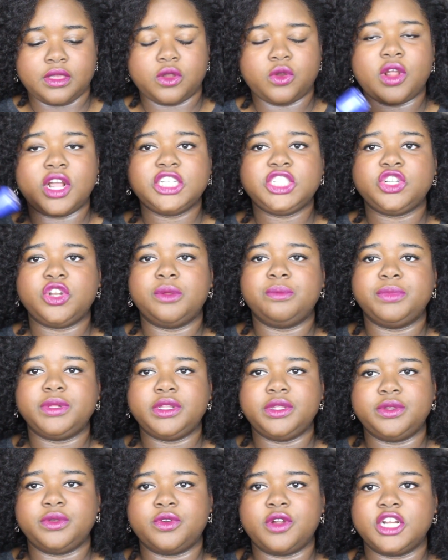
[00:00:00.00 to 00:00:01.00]
Crushin on
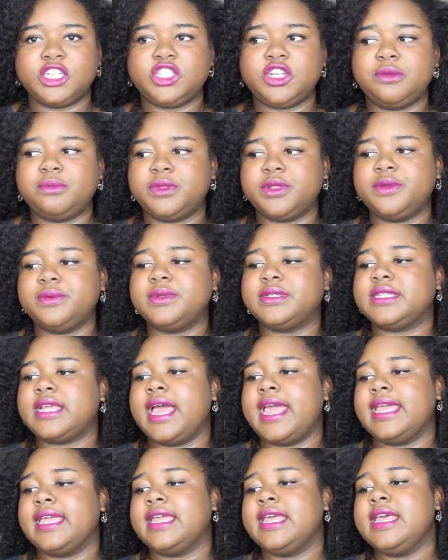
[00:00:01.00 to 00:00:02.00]
Blue. Crushin on Blue is
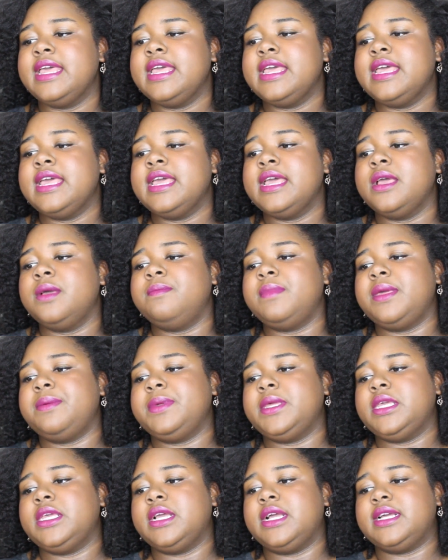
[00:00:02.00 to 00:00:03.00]
like
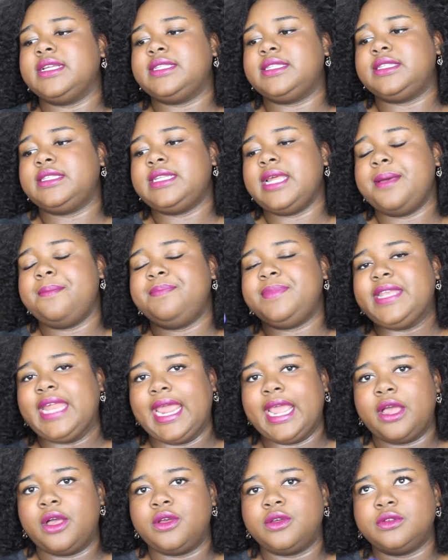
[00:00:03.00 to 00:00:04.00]
maybe a step
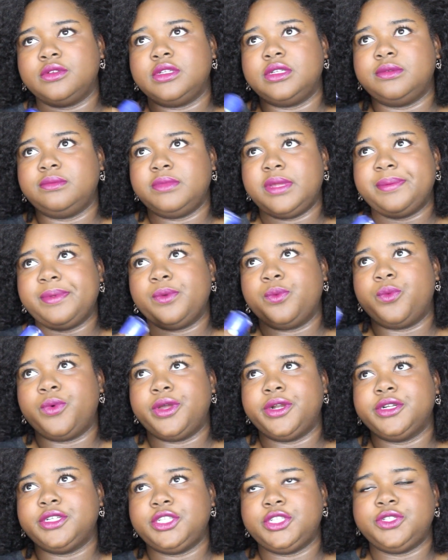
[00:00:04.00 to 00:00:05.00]
down, maybe
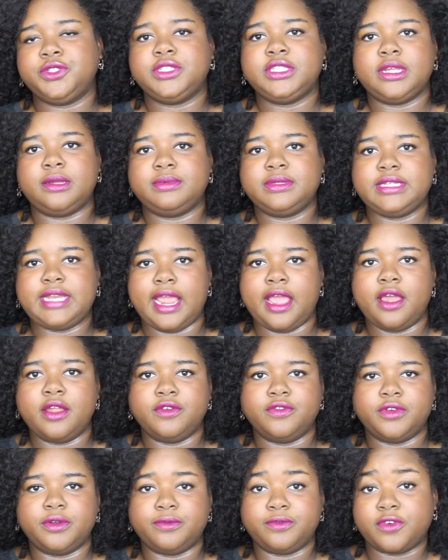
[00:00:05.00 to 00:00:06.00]
1 to 2 steps
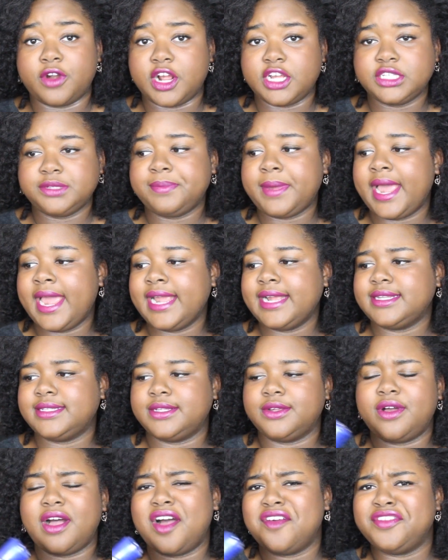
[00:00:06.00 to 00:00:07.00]
down from Frostbite,
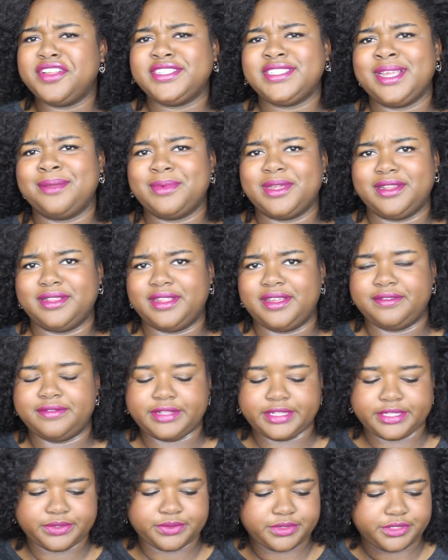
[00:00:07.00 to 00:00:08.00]
so obviously I'm going to love
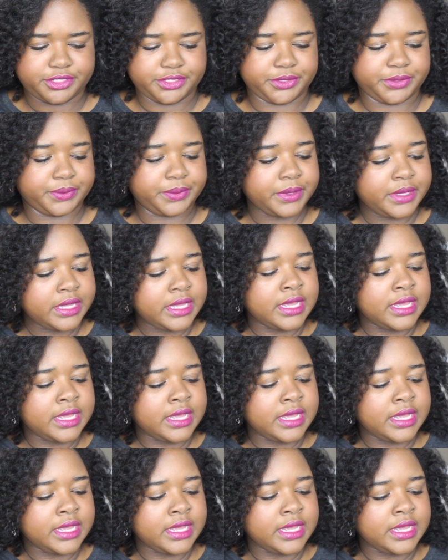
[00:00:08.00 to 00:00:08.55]
this one too.